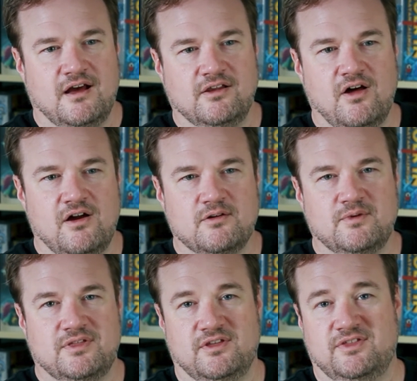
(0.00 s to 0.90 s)
along
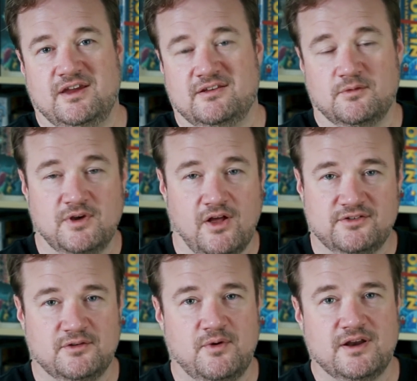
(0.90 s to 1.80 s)
with the things that we
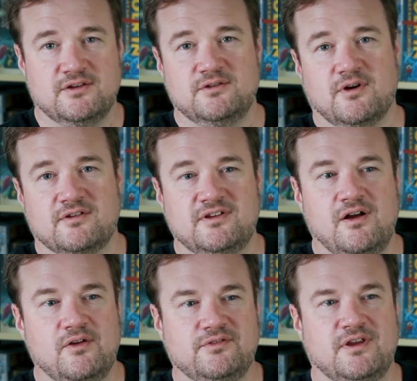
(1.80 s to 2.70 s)
also want to do
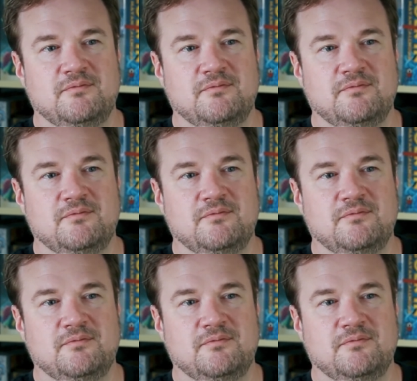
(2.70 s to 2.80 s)
ourselves,